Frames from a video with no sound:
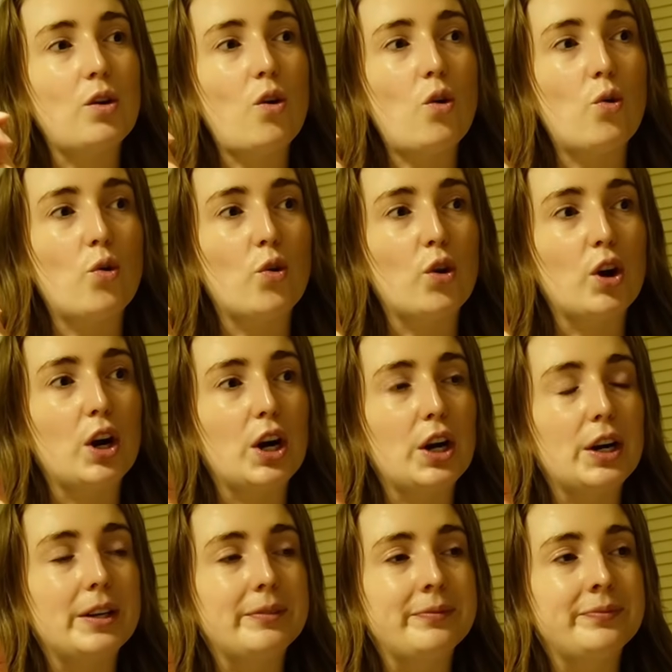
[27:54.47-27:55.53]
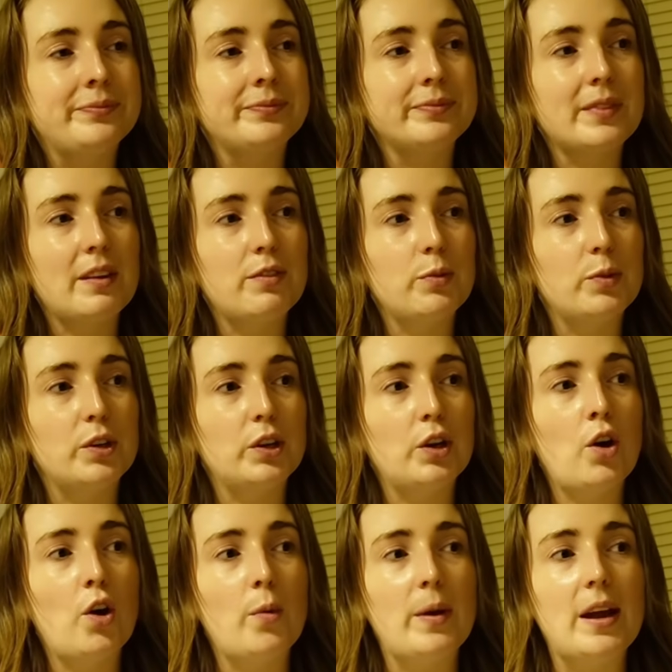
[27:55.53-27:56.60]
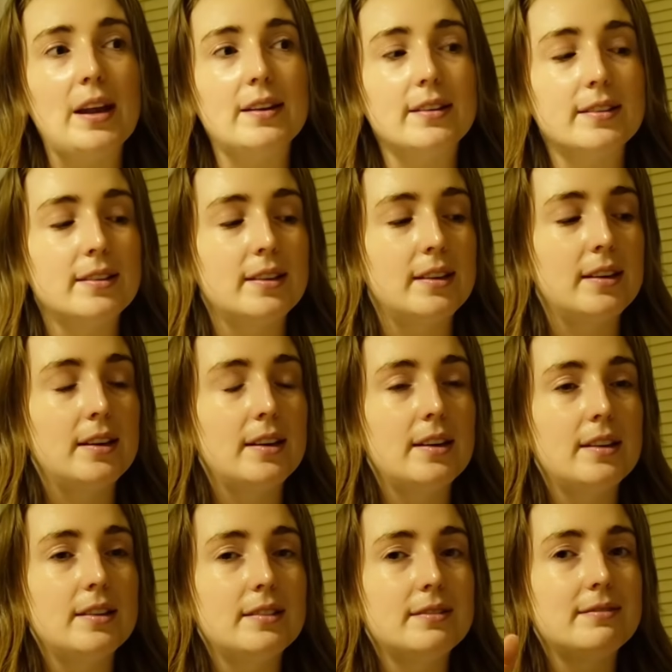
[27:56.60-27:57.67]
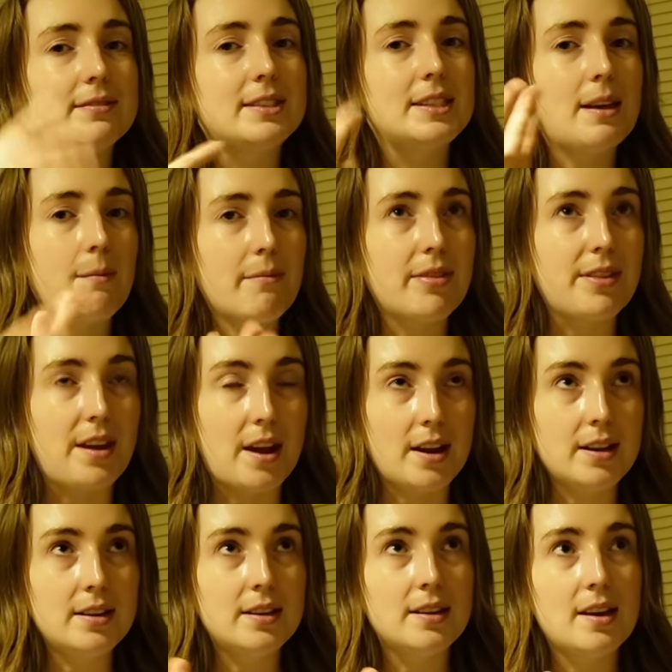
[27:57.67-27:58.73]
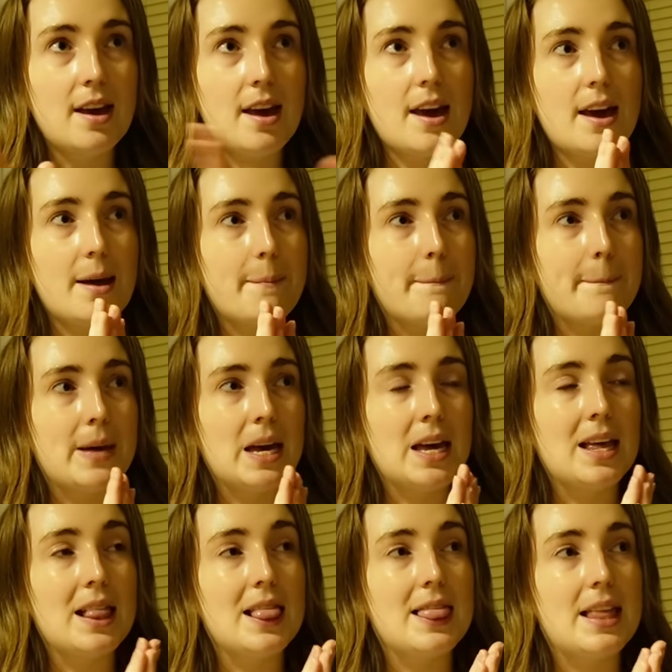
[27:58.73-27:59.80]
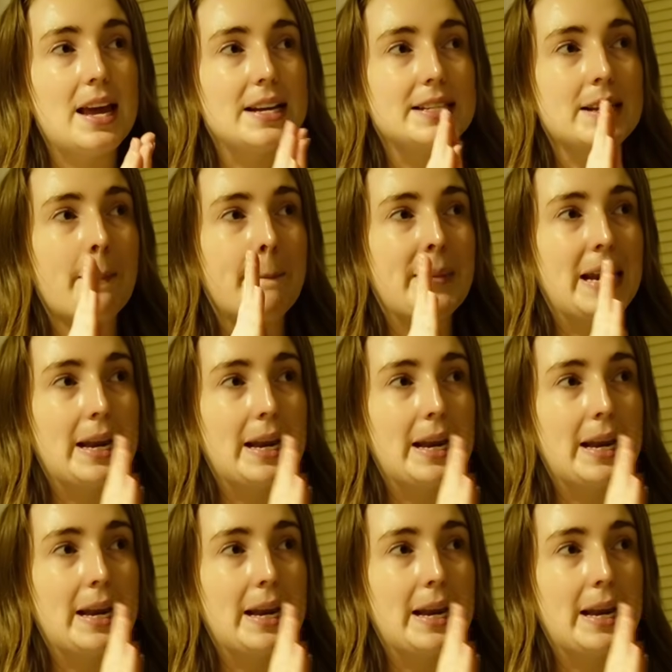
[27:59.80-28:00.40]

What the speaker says: or if you want to comment something, let me